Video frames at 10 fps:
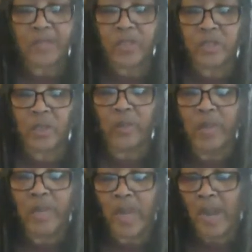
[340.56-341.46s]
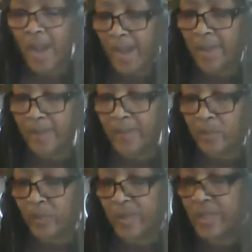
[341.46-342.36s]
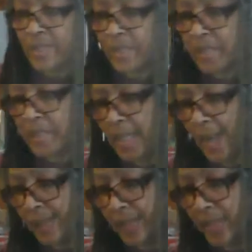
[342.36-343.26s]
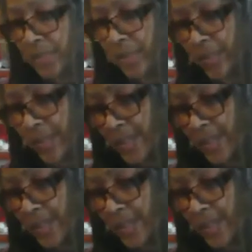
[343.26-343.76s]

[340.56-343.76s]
So um, when this is done, this will fit